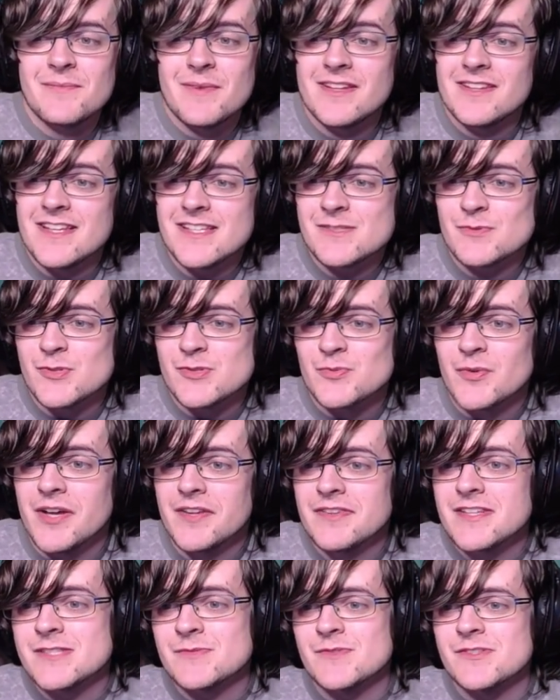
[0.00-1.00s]

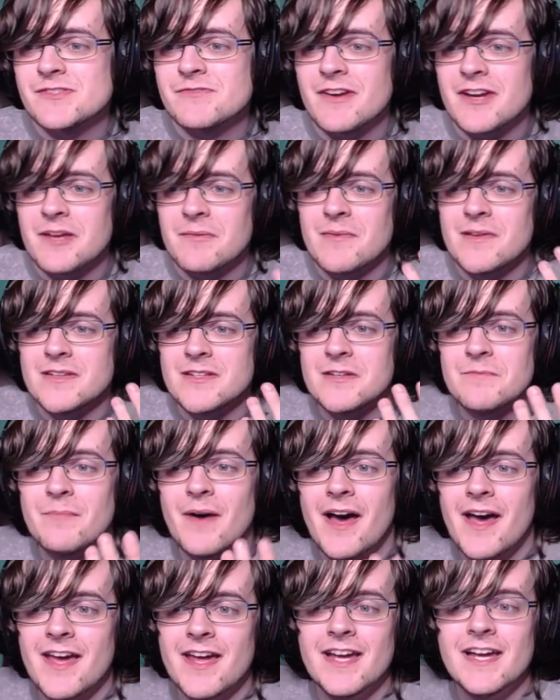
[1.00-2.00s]
recommended
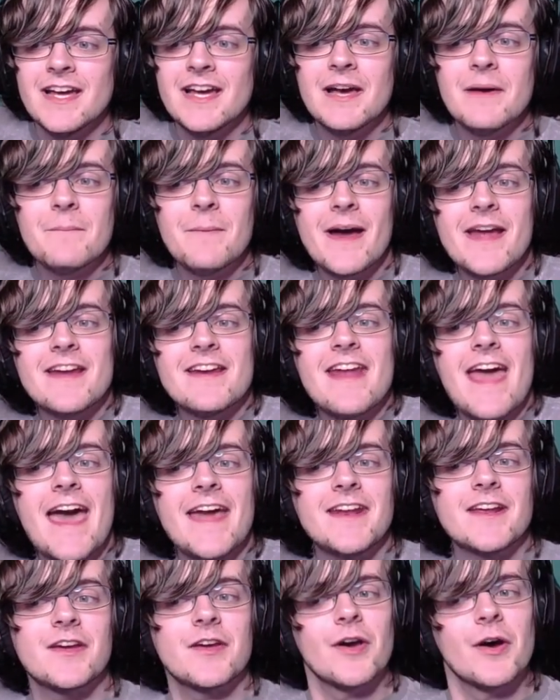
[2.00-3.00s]
by
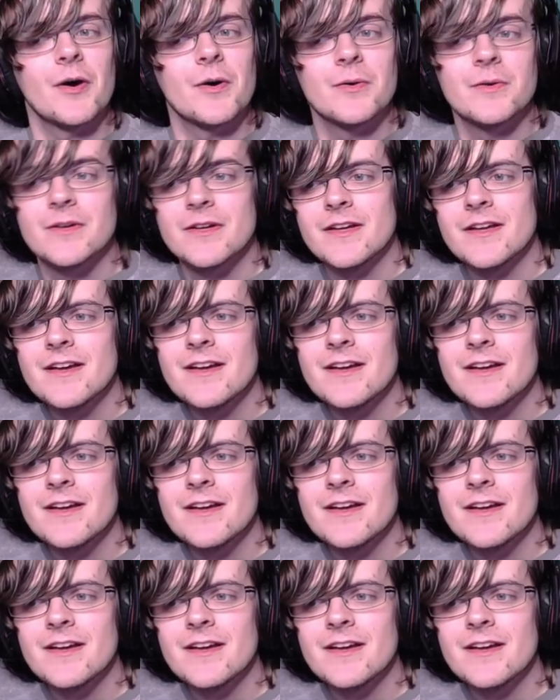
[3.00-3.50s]
Nanako.